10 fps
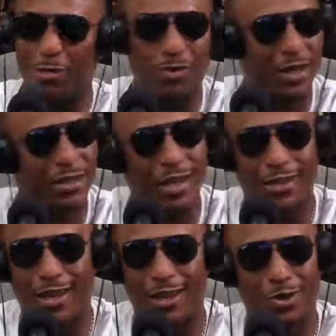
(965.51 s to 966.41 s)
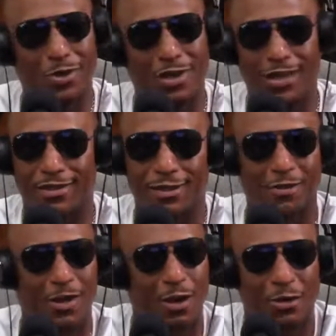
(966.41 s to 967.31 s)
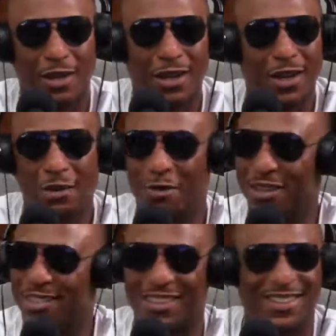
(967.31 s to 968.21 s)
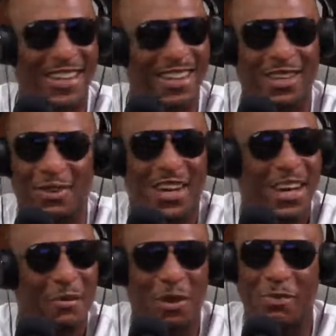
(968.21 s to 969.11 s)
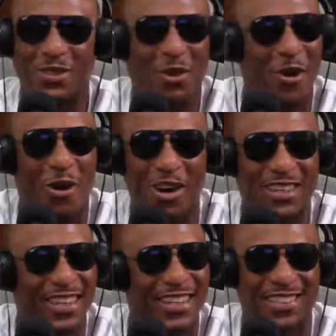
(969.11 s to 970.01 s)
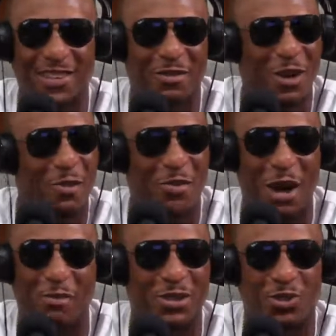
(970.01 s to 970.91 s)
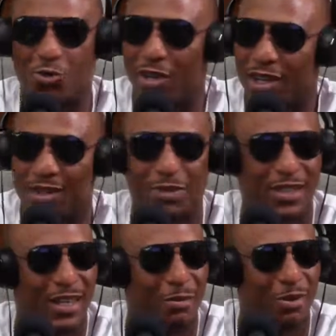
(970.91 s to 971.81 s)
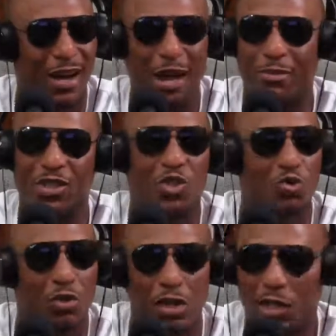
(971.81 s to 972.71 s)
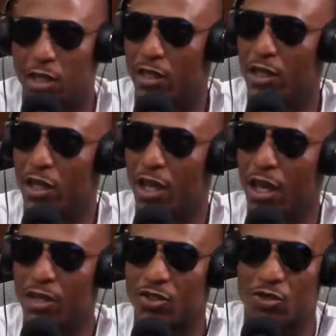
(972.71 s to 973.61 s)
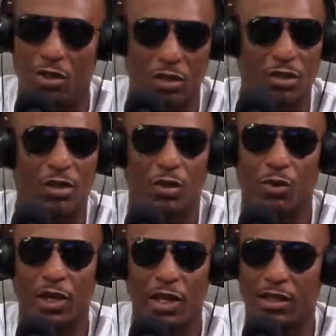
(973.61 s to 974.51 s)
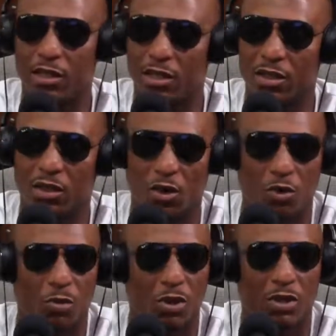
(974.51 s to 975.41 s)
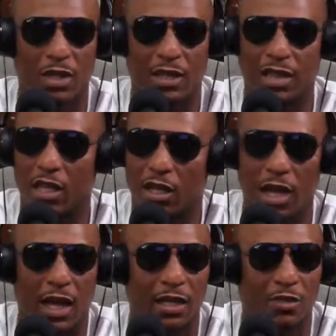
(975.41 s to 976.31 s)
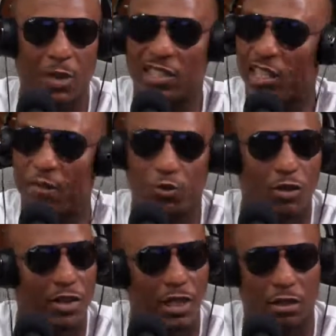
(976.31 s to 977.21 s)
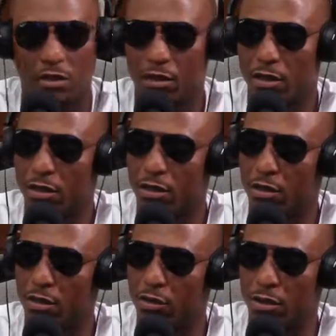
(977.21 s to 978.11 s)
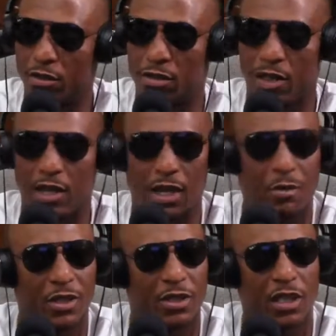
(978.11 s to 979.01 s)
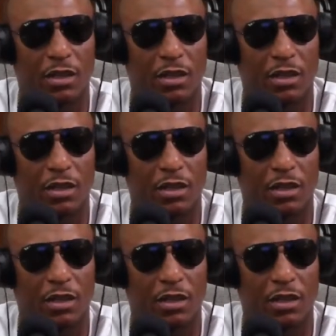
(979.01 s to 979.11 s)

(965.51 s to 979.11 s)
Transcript: Boy, that's how you got to do to let stuff go. Boy, sometimes, boy, it be so hard to let stuff go, boy. I be struggling with that. I be struggling. I struggle with letting things go, bro, because I think a lot. Especially if you're a thinker. You know what I'm saying? And I'm a thinker.